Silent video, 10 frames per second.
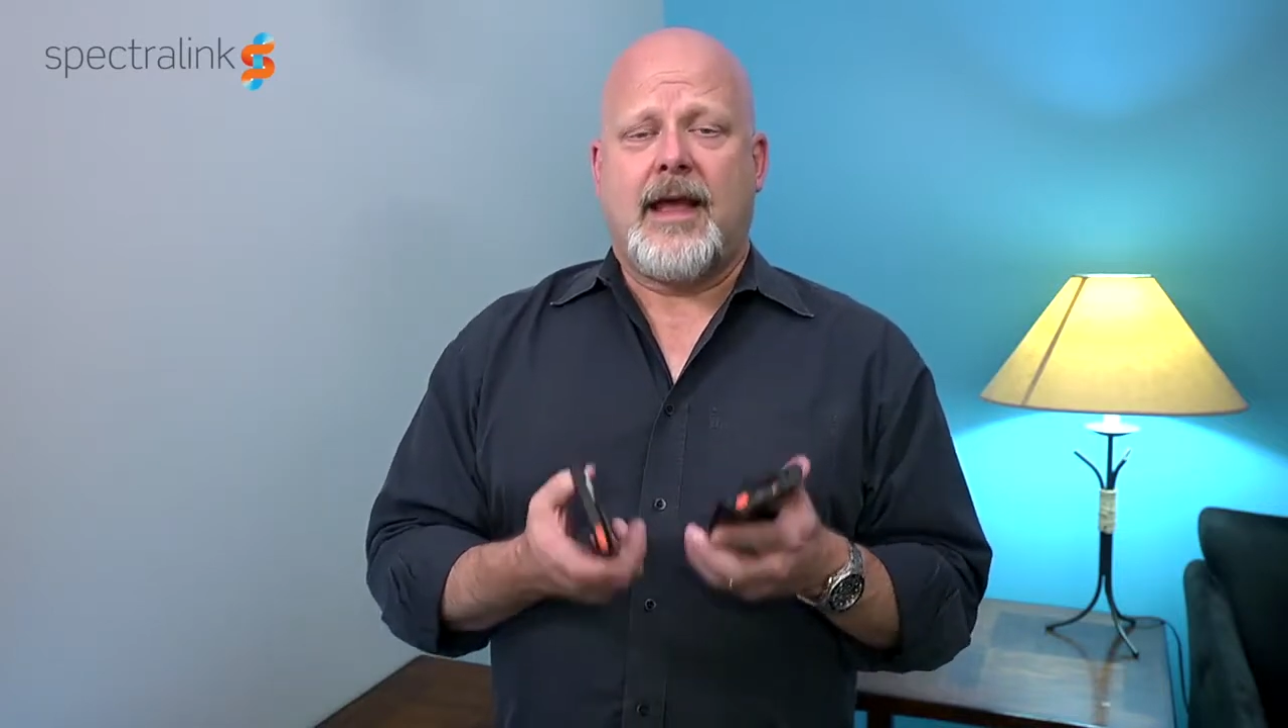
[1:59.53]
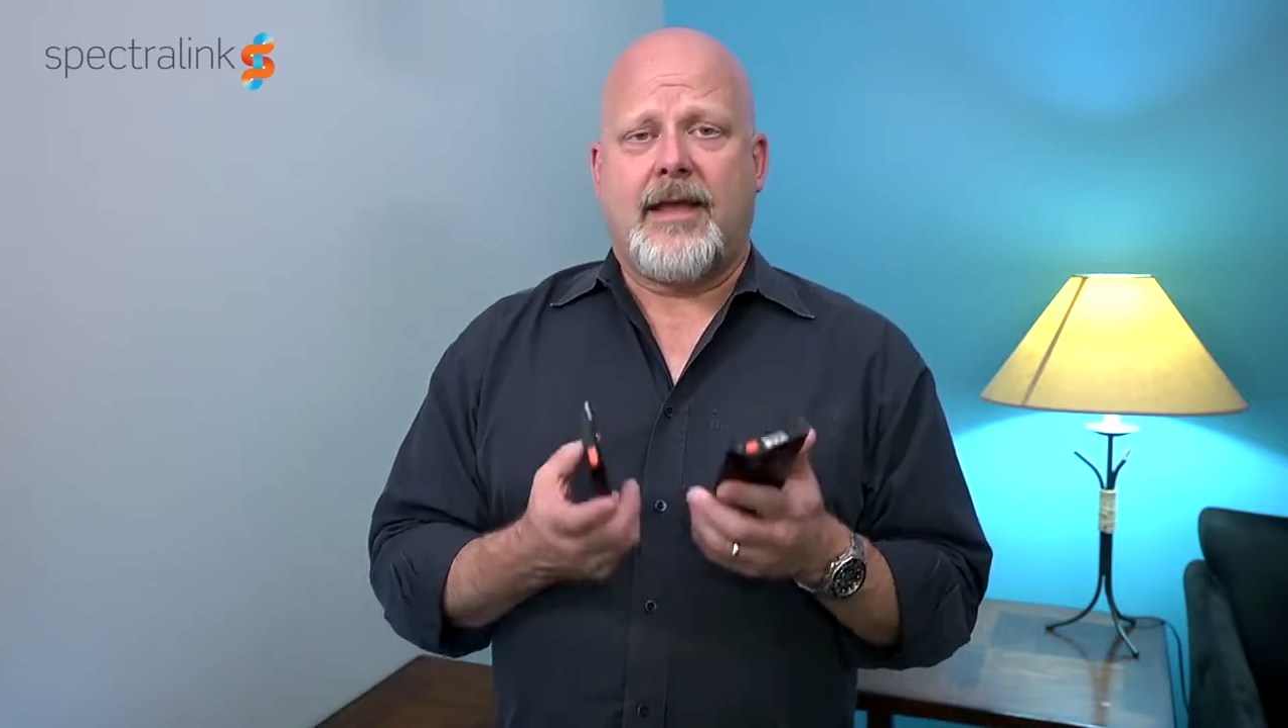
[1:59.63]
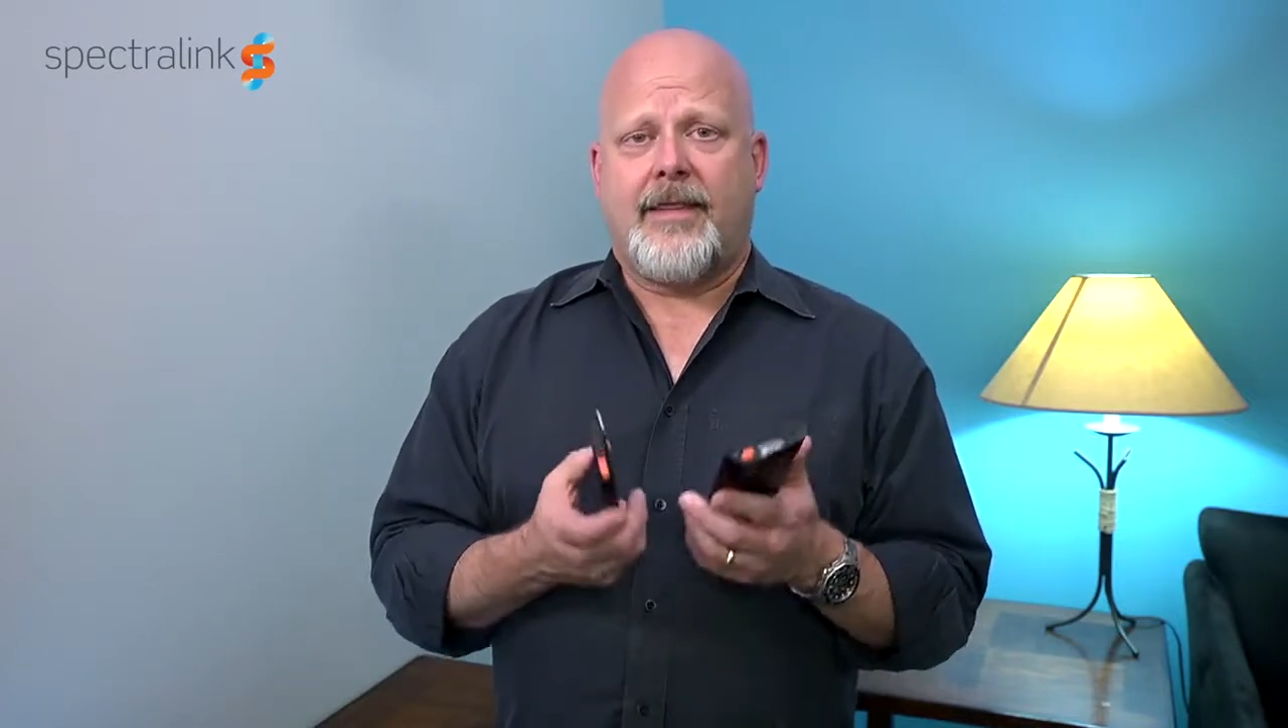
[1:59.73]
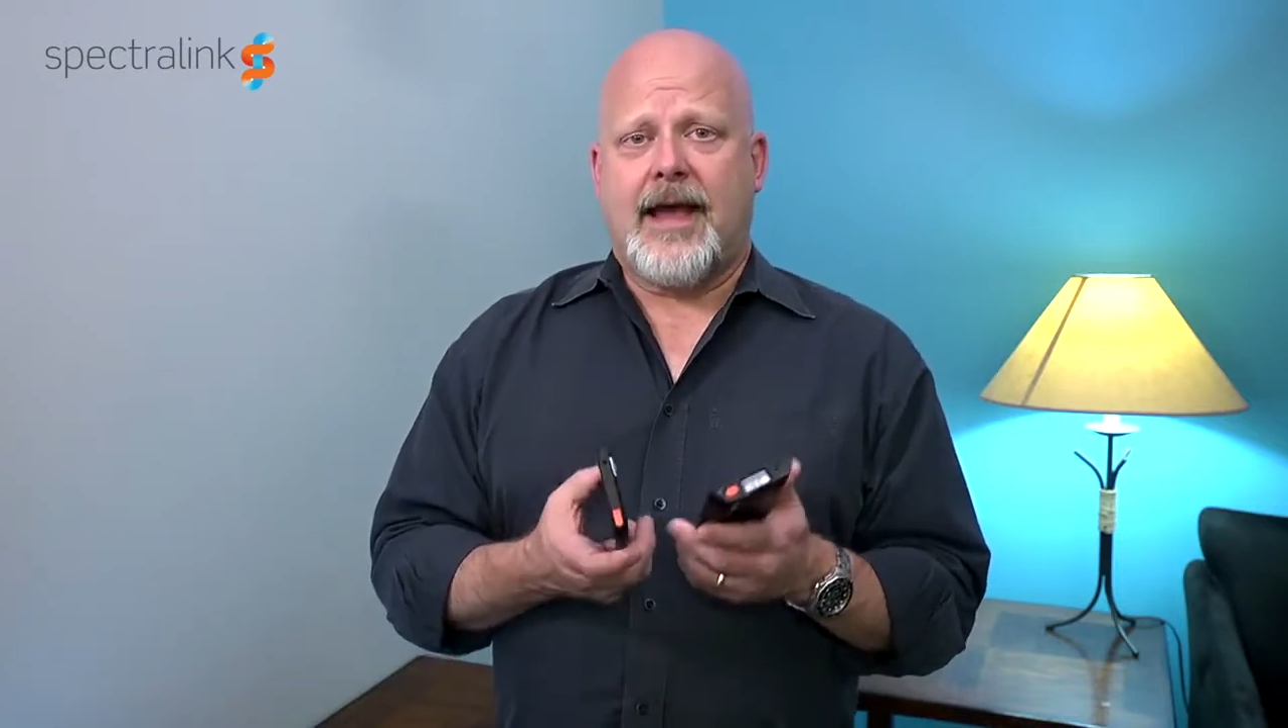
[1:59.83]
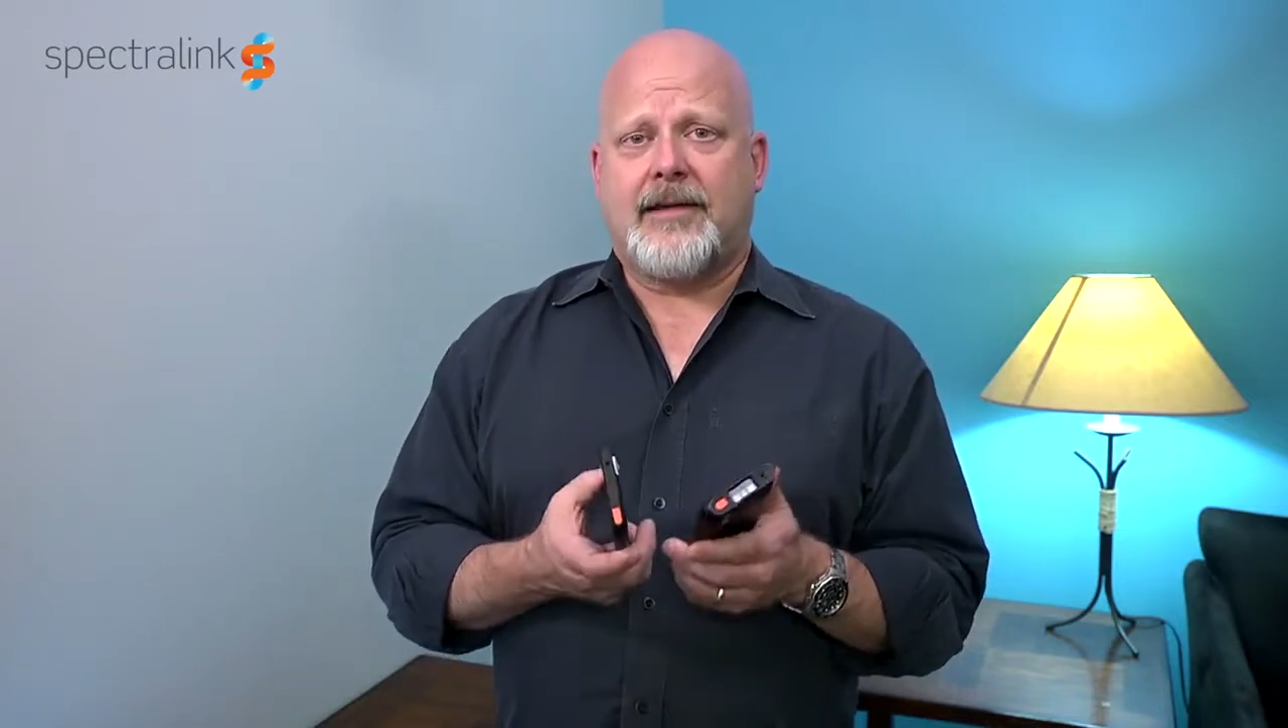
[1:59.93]

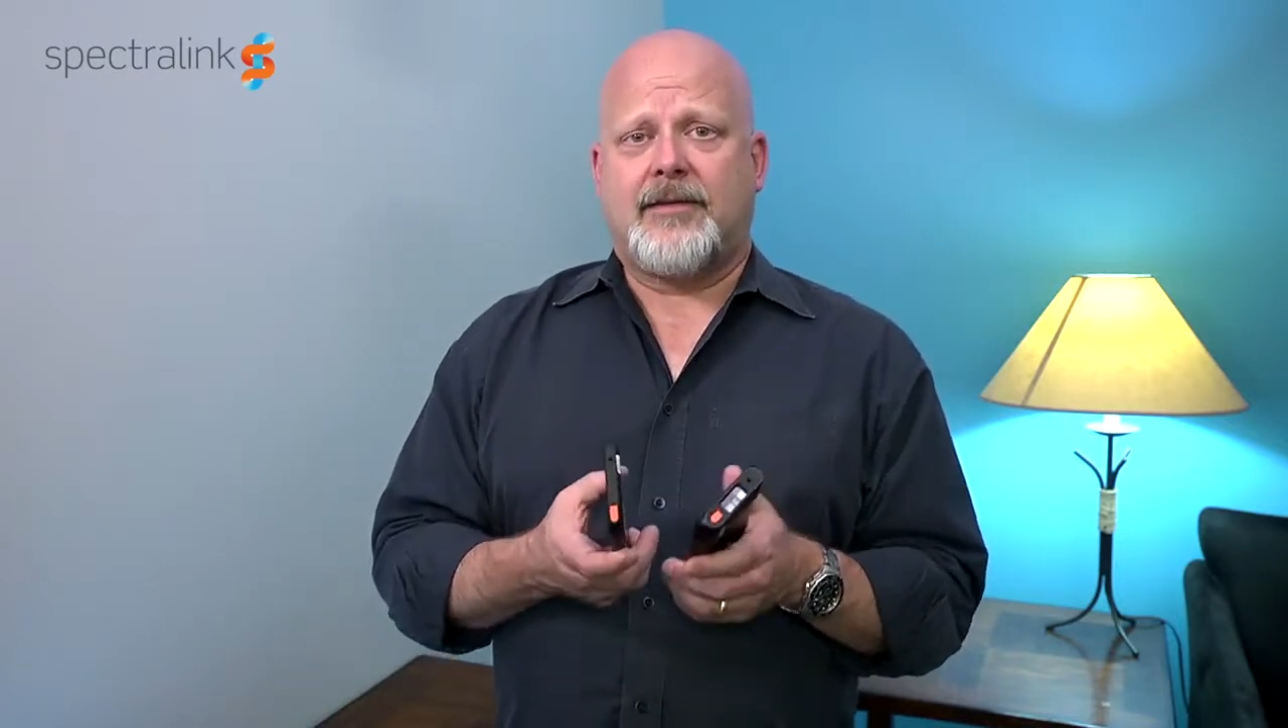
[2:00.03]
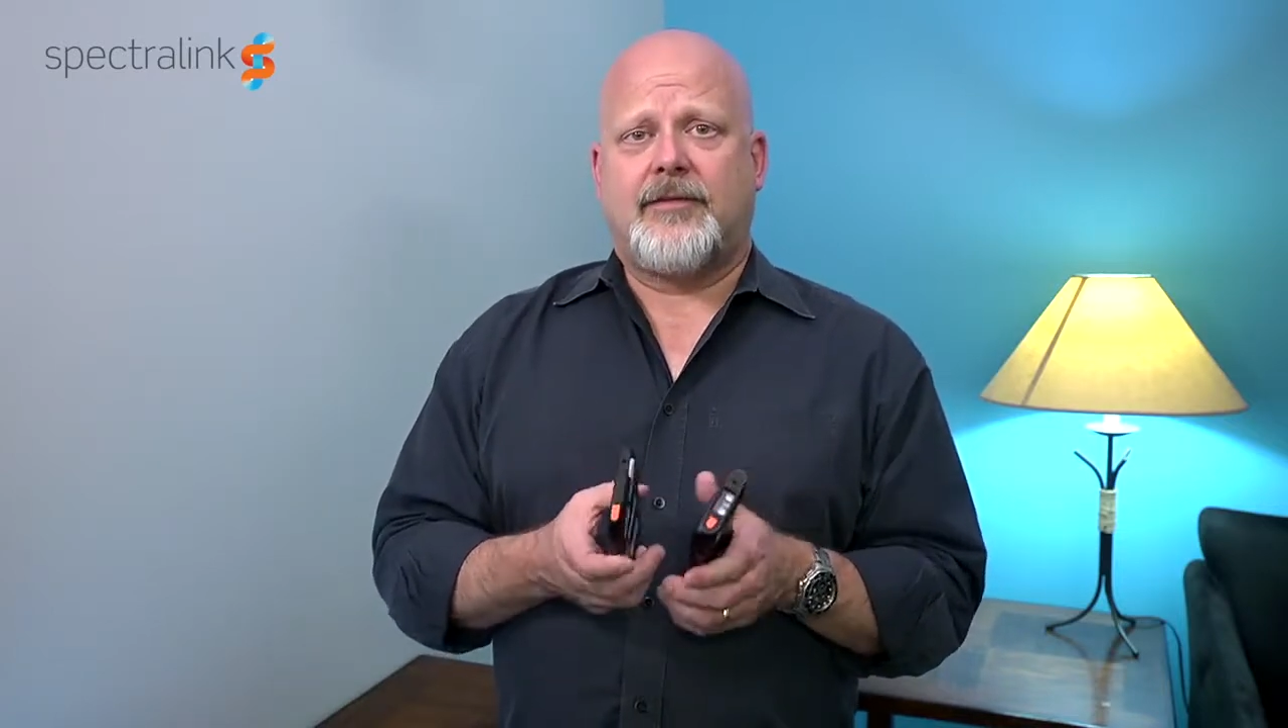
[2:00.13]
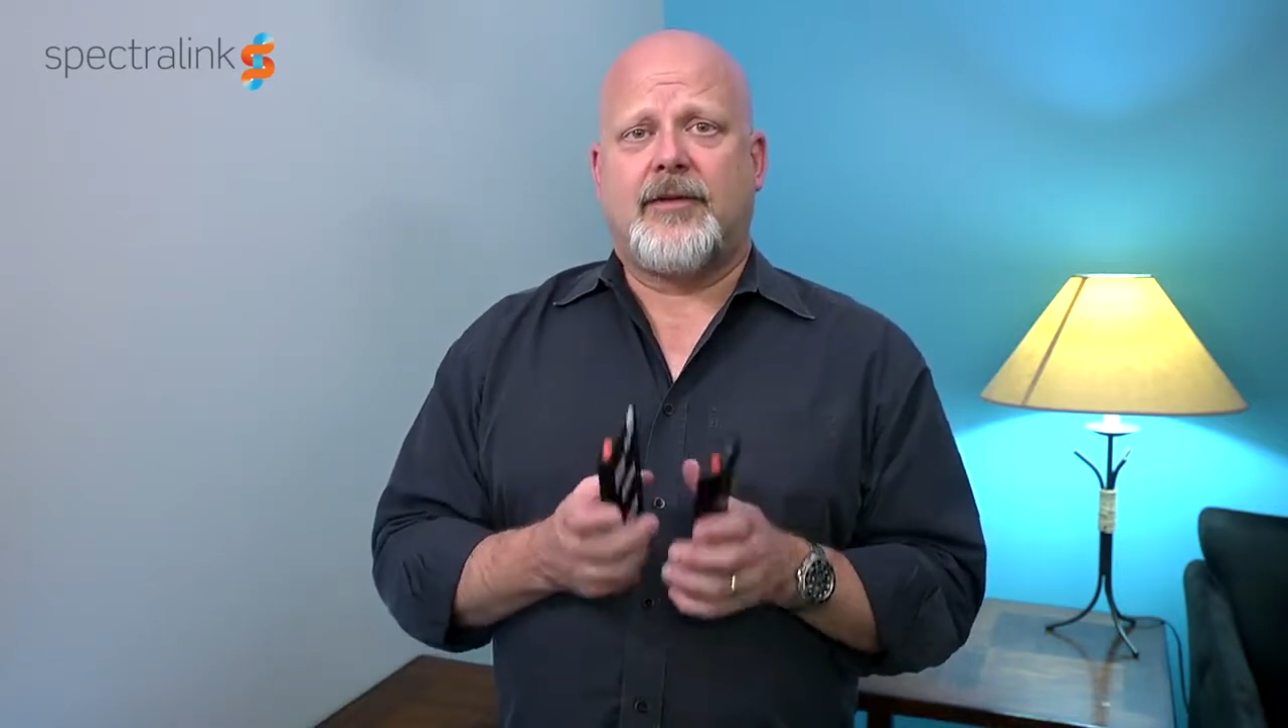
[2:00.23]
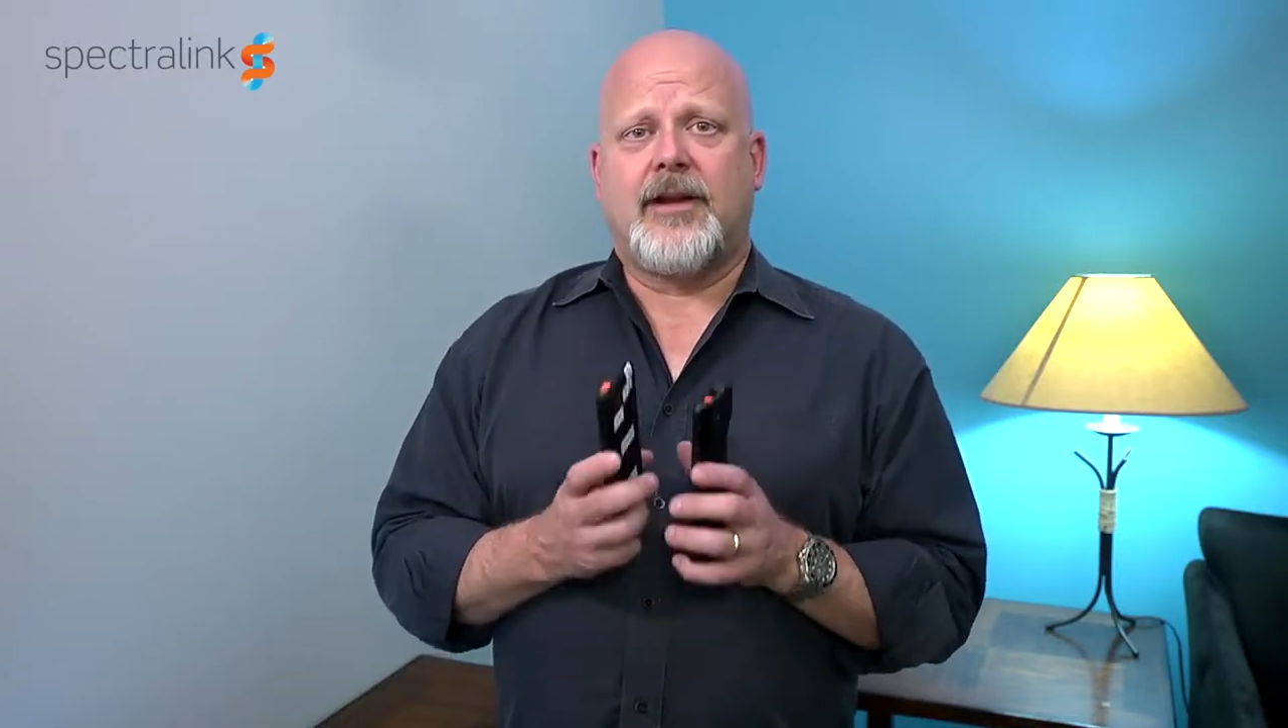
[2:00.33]
and that's